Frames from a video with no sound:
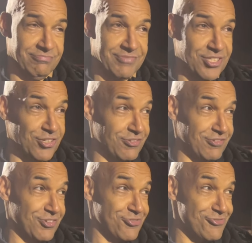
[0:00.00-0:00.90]
It's a
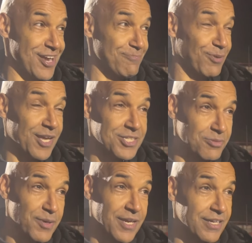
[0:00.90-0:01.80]
great place
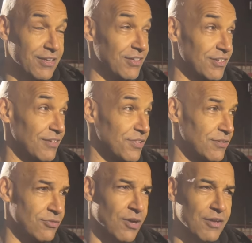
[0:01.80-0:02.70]
to be. I
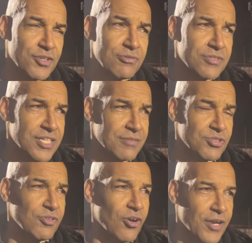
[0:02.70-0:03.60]
think quite a few
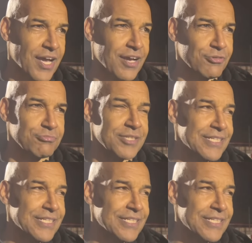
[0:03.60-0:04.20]
teams have gone out.